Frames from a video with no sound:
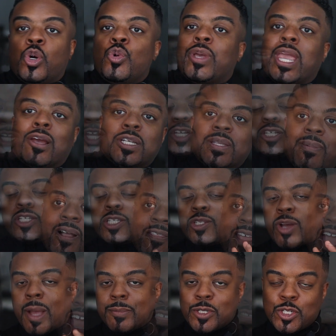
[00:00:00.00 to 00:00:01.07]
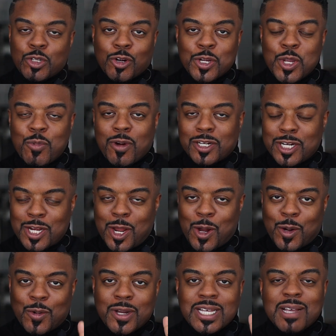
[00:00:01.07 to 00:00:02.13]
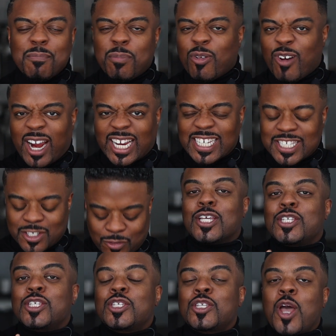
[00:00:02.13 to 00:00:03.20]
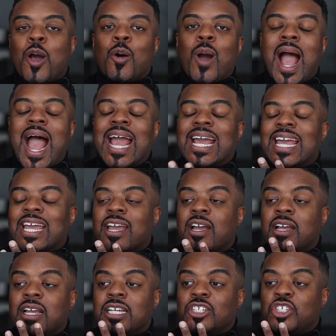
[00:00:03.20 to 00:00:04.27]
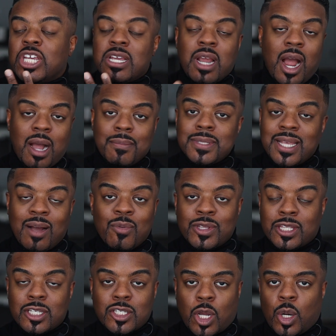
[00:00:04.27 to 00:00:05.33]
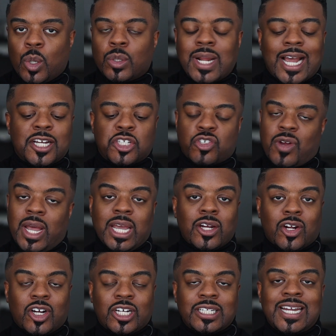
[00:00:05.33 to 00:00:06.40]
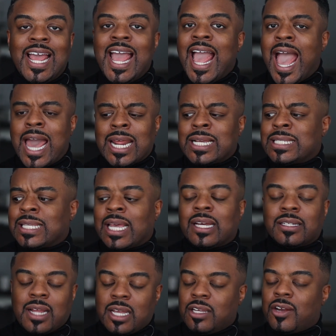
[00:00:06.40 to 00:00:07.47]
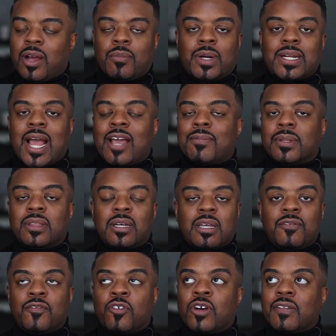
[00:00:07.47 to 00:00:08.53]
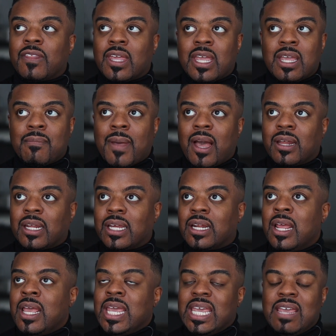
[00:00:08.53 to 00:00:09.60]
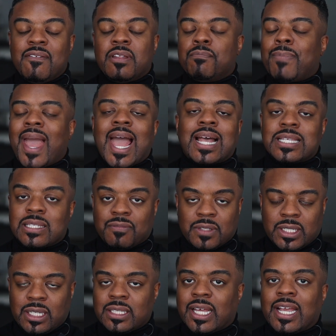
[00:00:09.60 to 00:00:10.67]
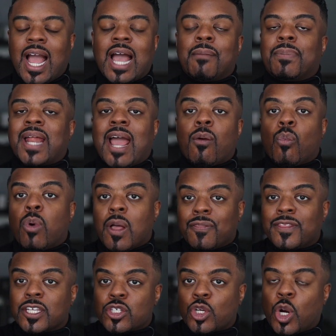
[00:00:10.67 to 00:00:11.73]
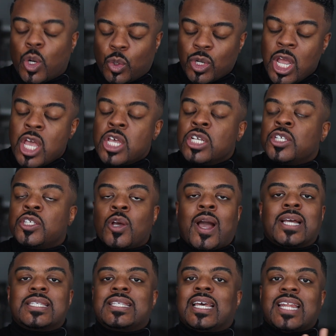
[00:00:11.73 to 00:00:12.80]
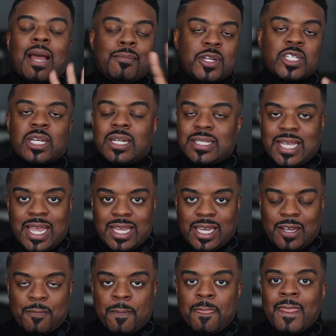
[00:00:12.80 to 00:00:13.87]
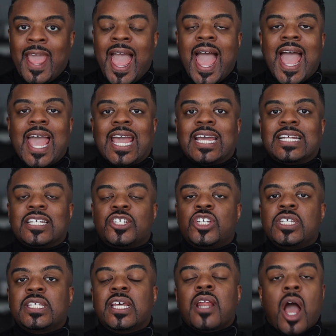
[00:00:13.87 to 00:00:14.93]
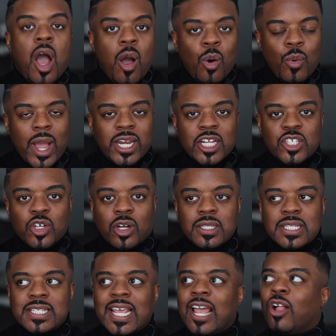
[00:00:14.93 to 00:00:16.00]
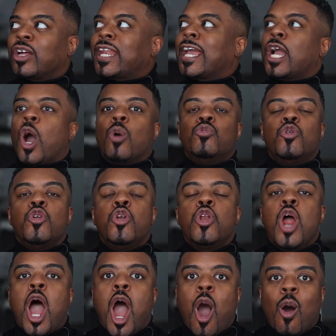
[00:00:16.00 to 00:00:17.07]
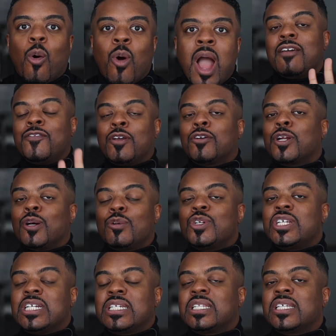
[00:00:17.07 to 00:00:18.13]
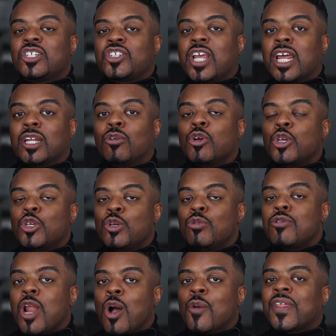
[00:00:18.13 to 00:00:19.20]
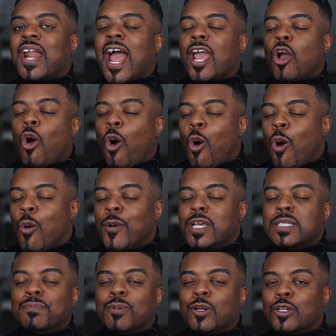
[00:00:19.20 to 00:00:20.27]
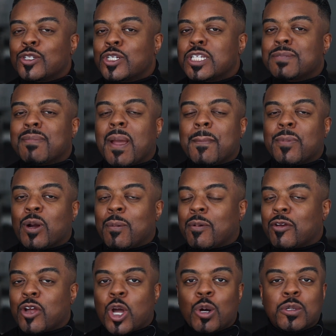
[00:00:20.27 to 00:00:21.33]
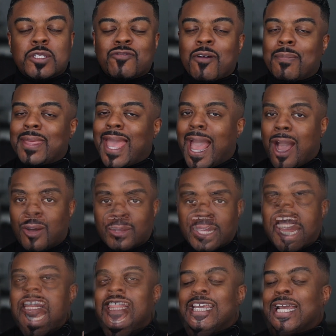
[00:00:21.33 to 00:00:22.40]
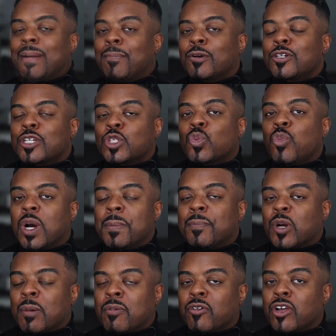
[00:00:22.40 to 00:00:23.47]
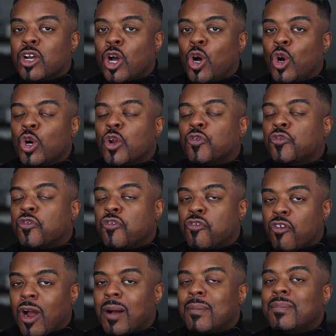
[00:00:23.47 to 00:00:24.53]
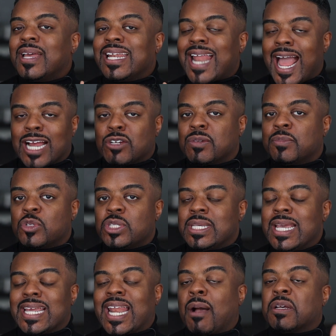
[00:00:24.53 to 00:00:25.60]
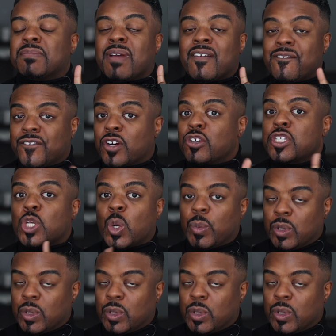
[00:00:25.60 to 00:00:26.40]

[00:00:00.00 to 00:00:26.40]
who cares about that? So I'm sure you want to know price. So I... She comes out with this coat, I try it on, and I said, you know what, I've been looking for it, thinking about it, even passively, like, I, but I want this coat. So I said, I'm just gonna take it. And she said, oh, and it's on sale. And I go, no. If you're an O G to this channel, you know that I always purchase my Burberry coats from the outlet. I think I purchased one Burberry coat from an actual boutique, and that was my first